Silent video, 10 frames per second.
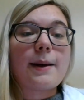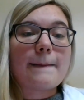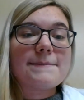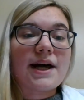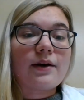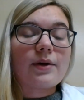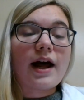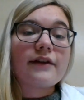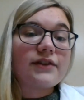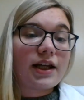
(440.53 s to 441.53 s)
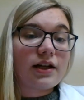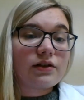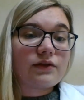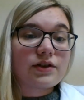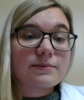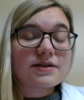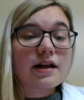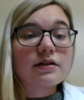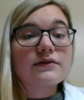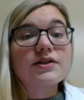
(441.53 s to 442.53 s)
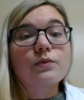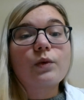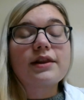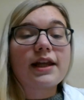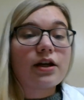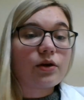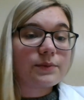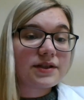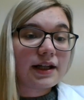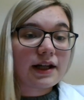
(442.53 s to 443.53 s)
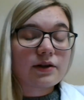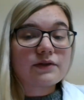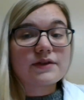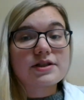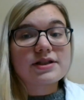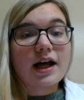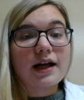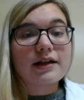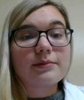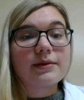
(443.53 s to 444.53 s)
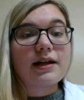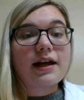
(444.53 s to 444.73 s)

about advocating for themselves and what they hope to get out of their time